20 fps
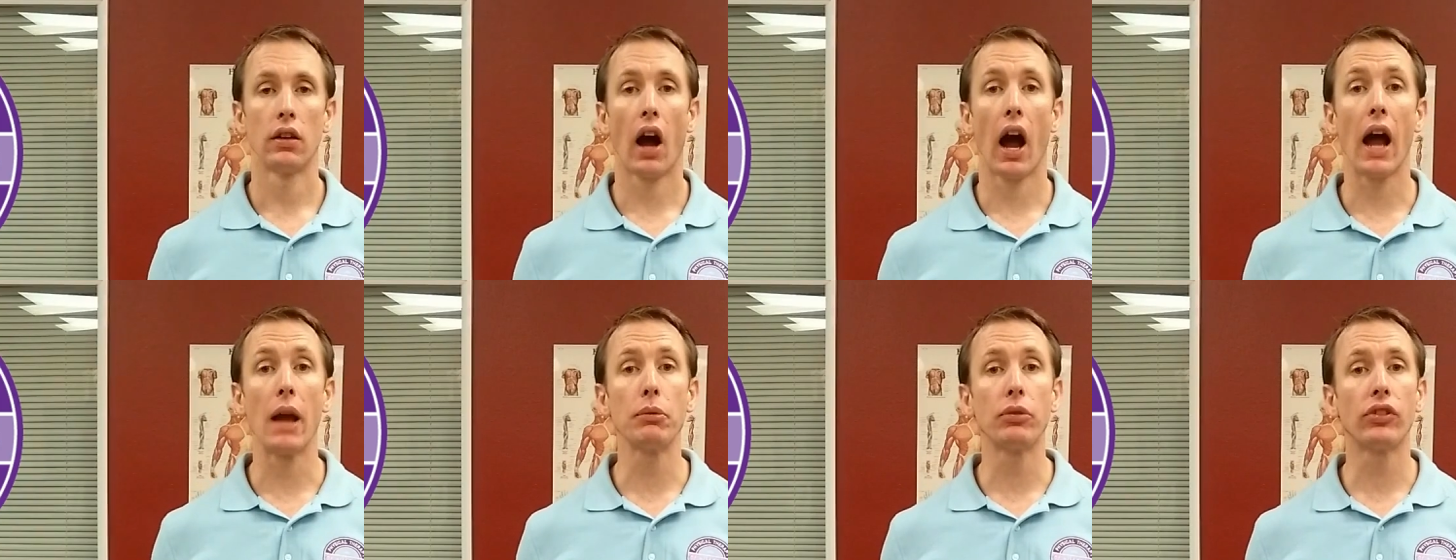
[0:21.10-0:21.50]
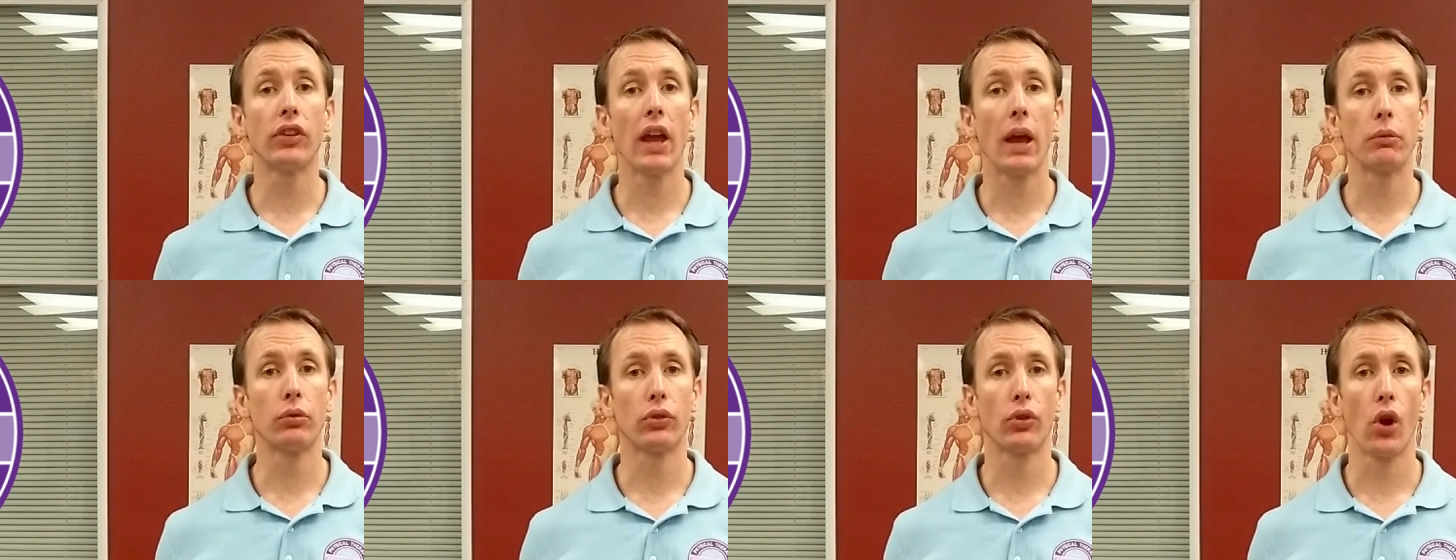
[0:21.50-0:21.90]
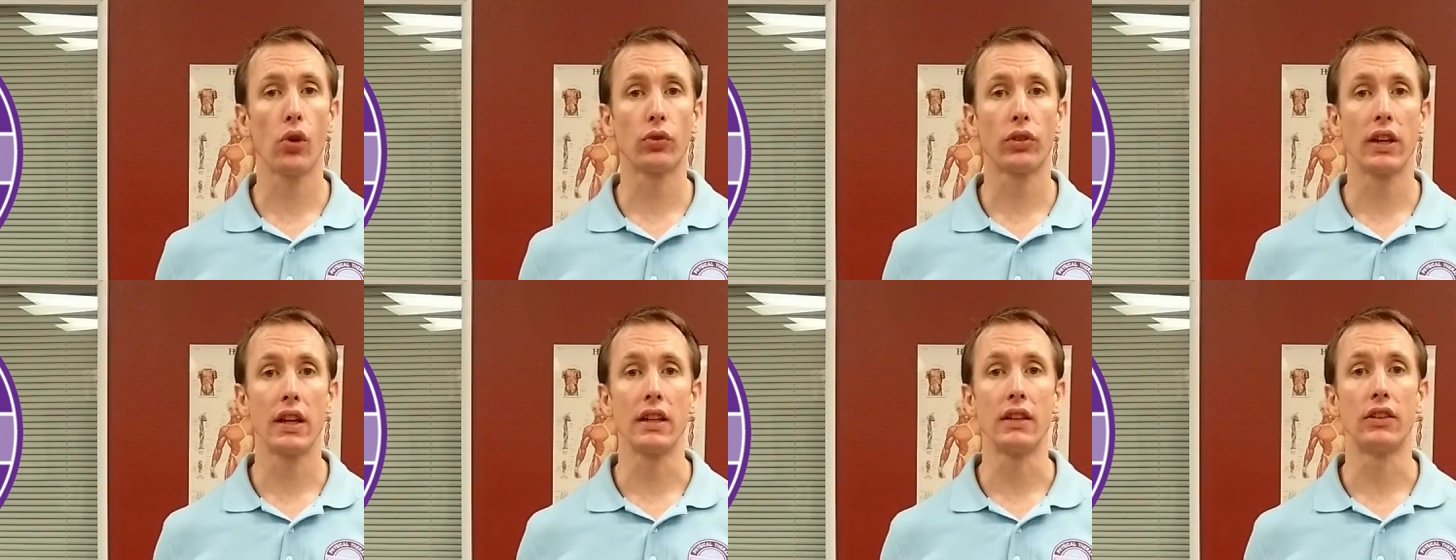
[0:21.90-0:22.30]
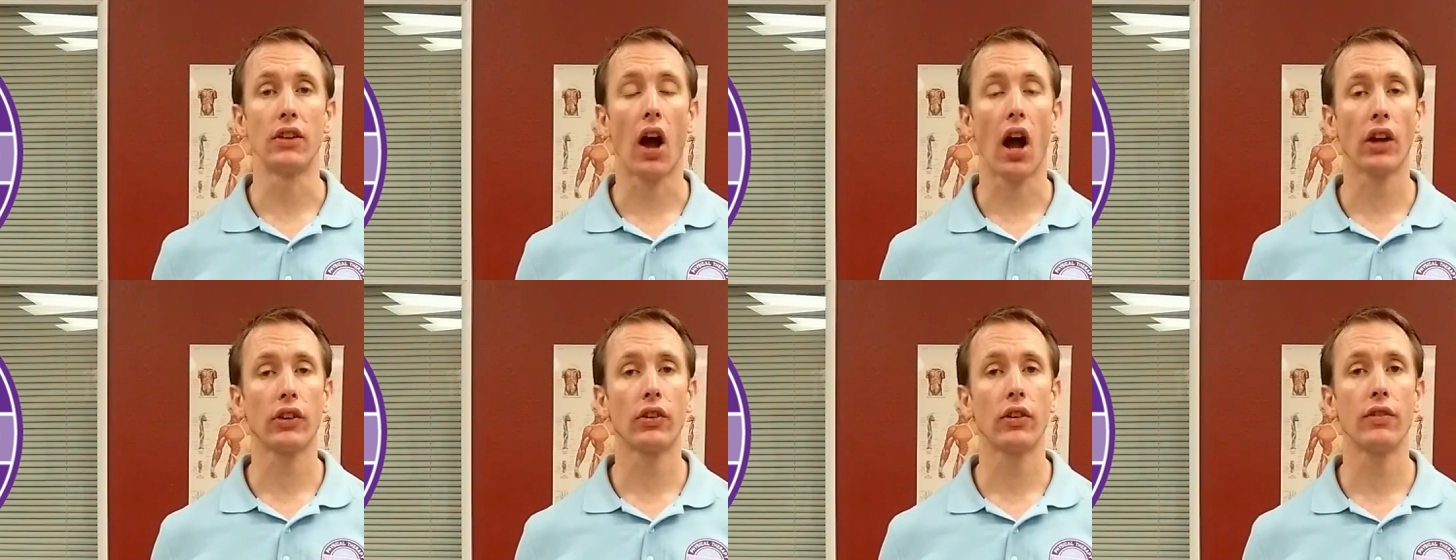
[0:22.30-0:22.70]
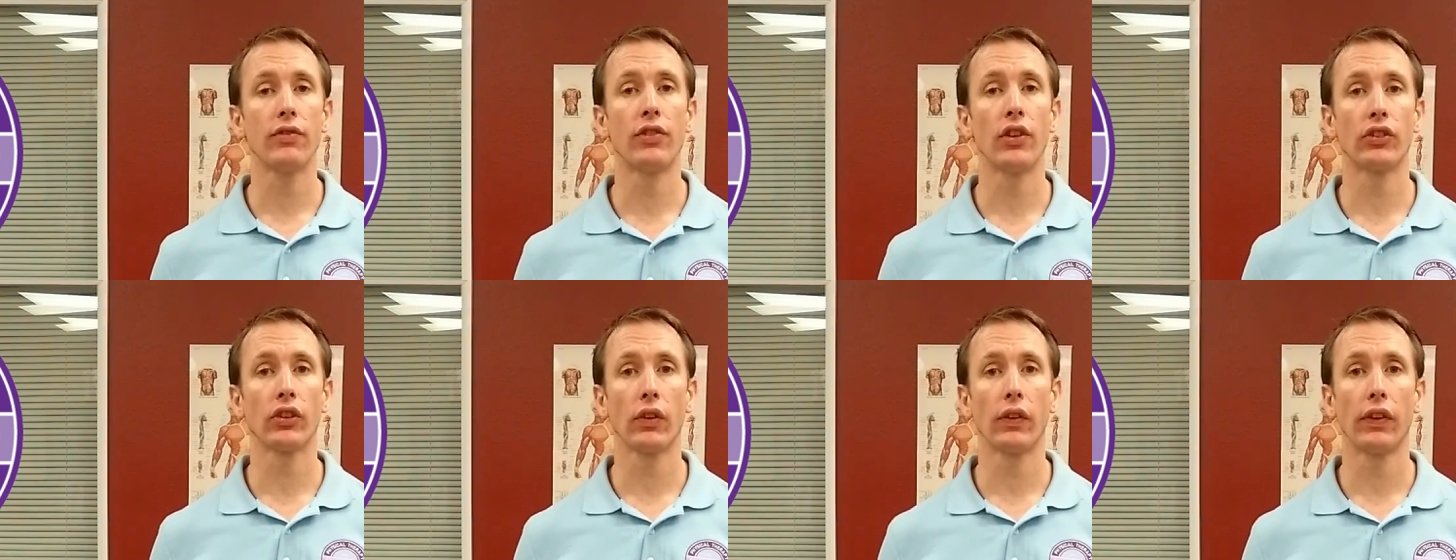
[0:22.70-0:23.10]
I'm Sam Schroetke, Doctor of
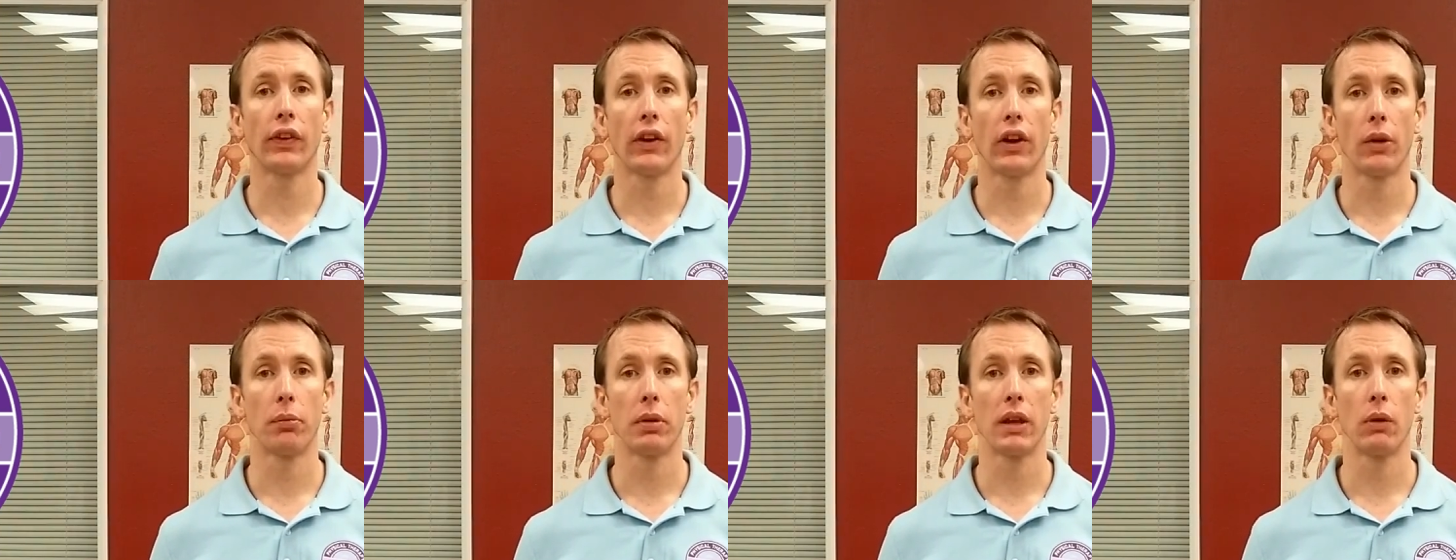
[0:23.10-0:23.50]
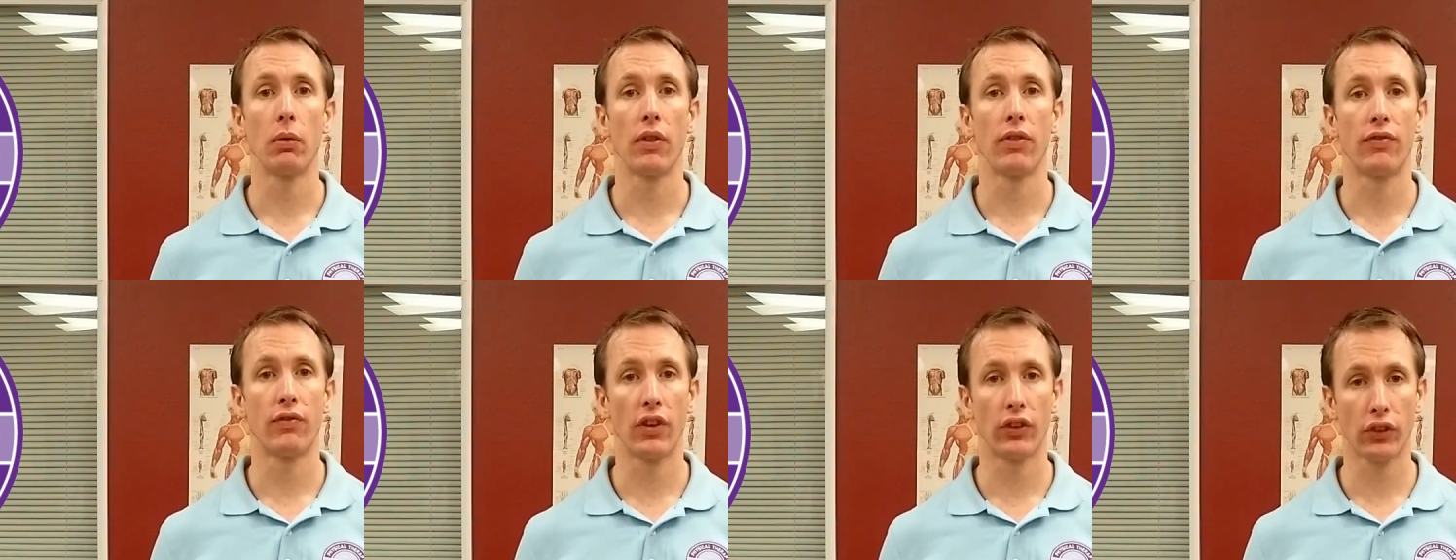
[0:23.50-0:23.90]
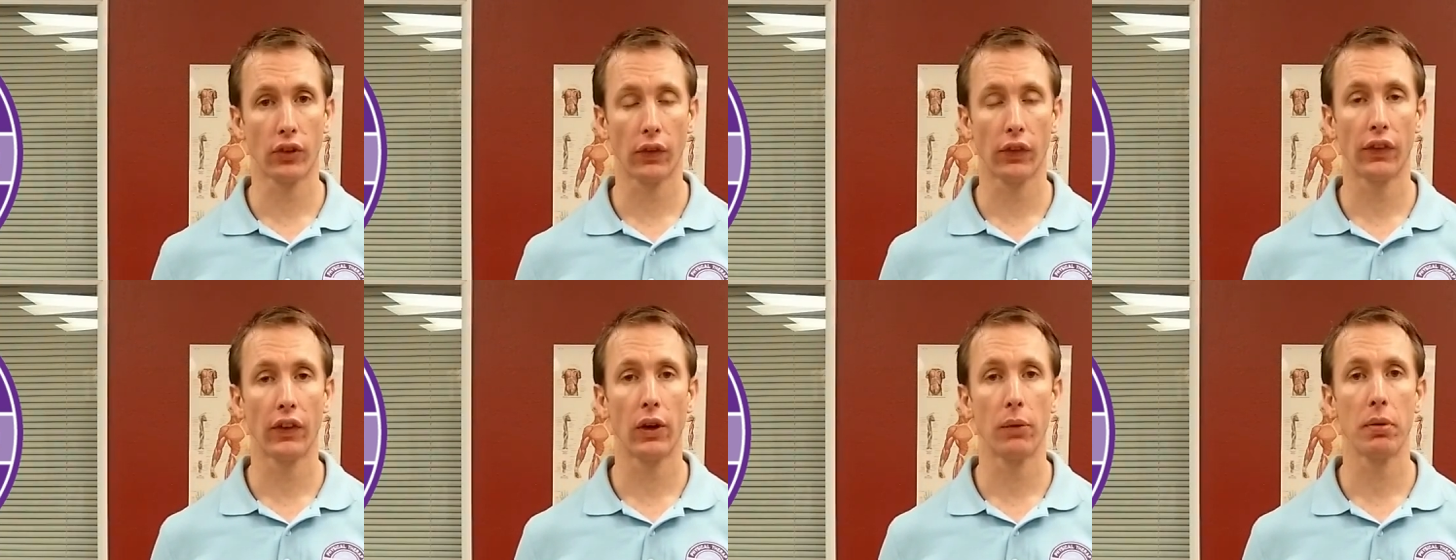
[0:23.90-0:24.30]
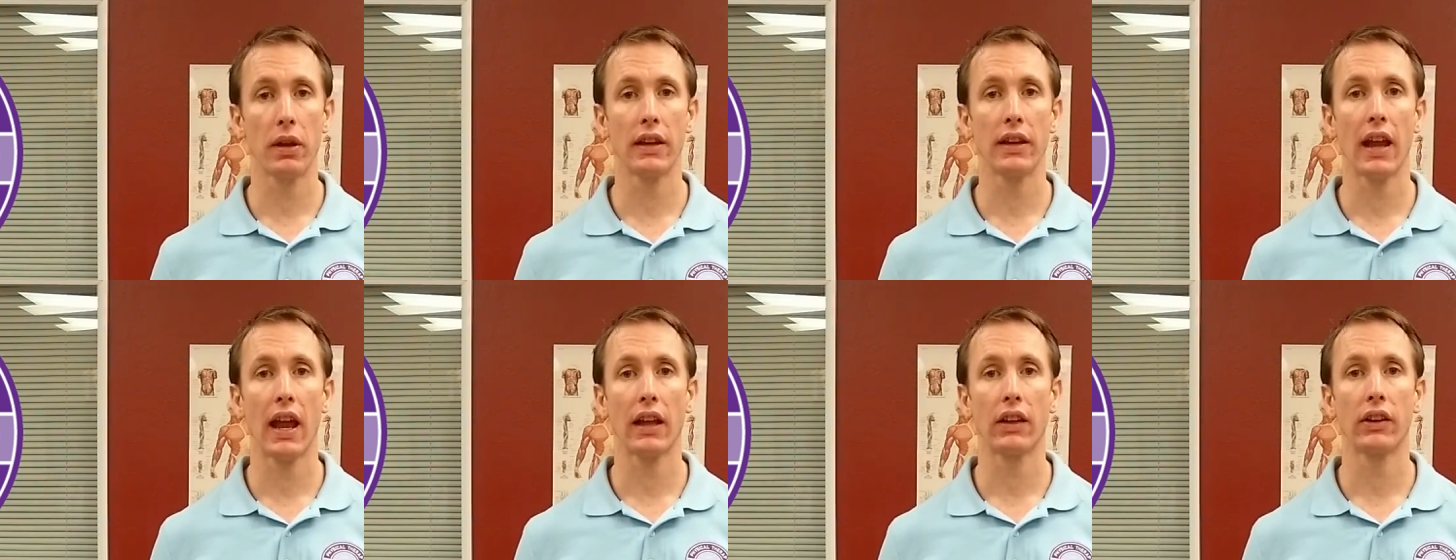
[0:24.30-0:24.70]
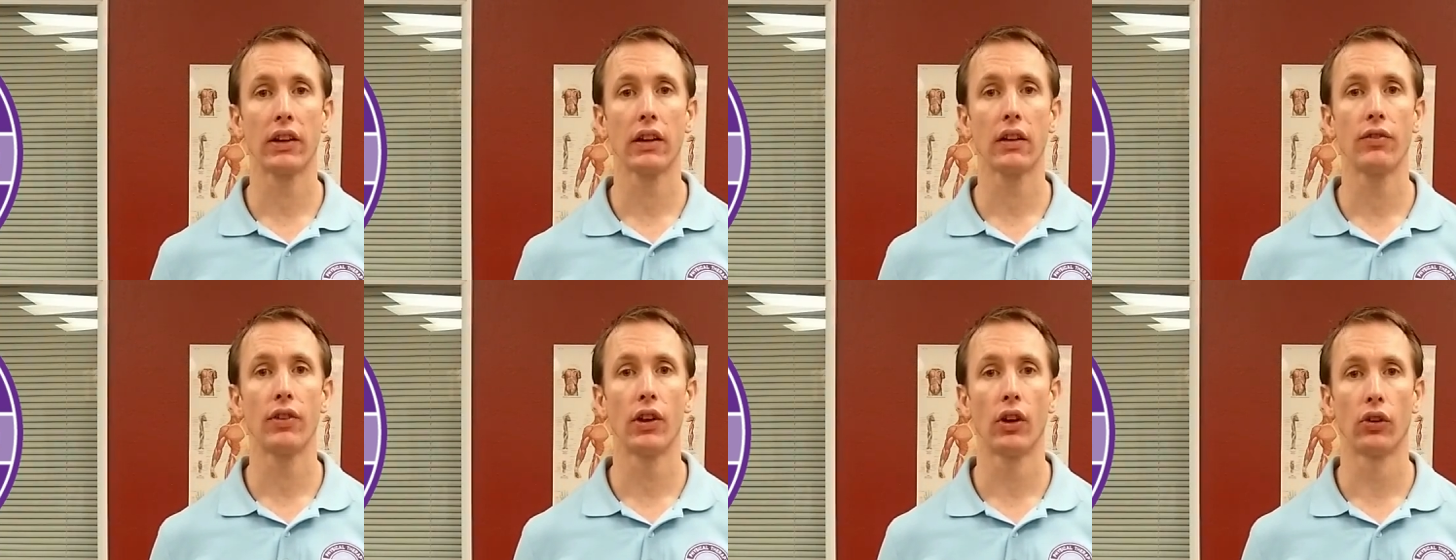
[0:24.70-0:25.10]
Physical Therapy with Physical Therapy and Hand
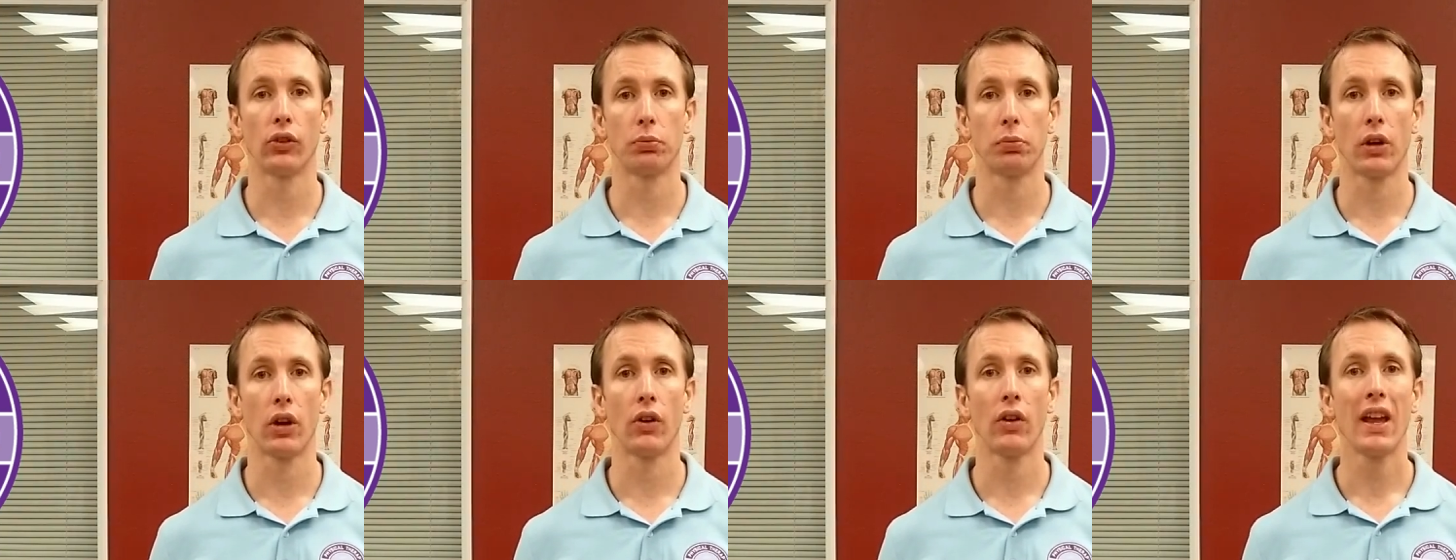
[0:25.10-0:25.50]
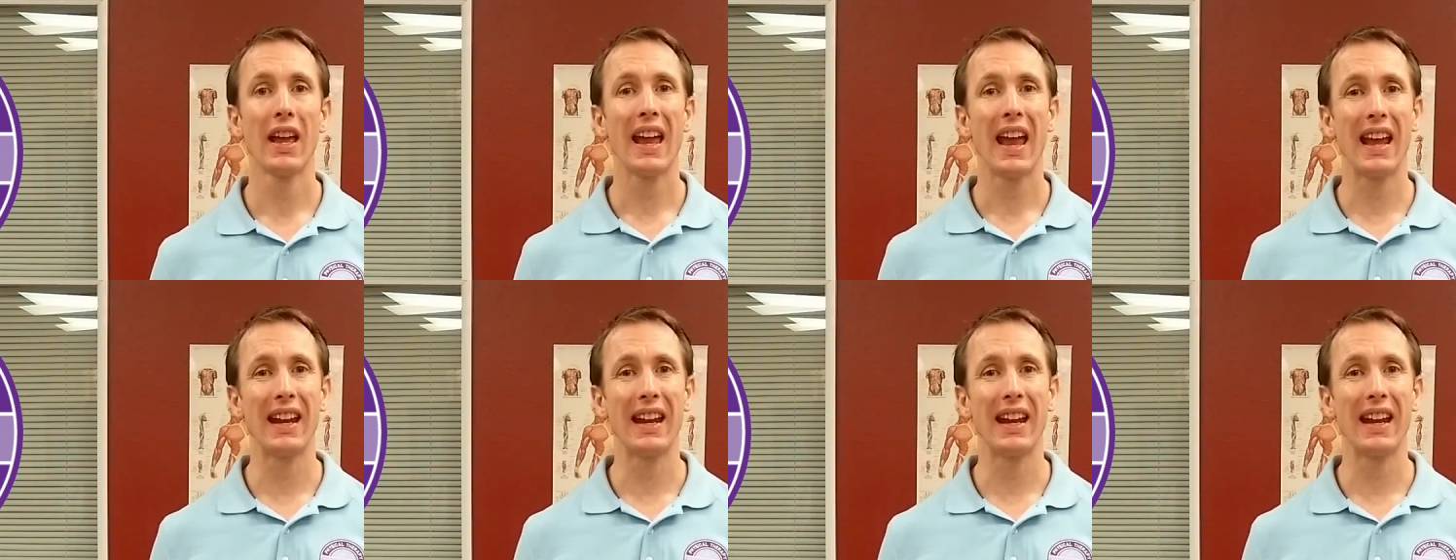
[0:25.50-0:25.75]
Clinic of Hillsborough,